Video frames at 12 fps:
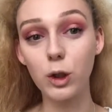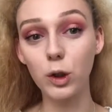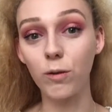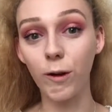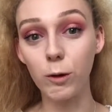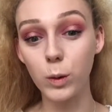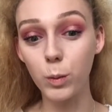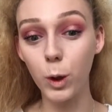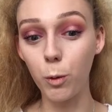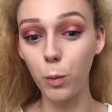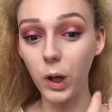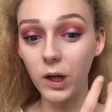just feels
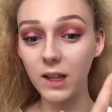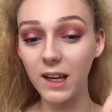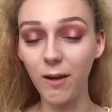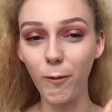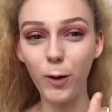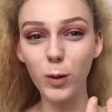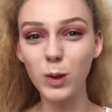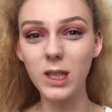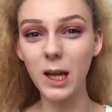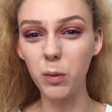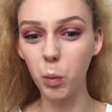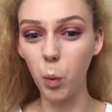pure weird and it feels
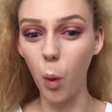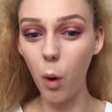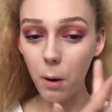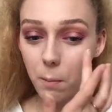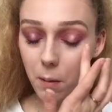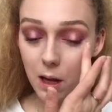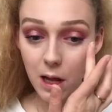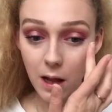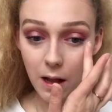dead warm?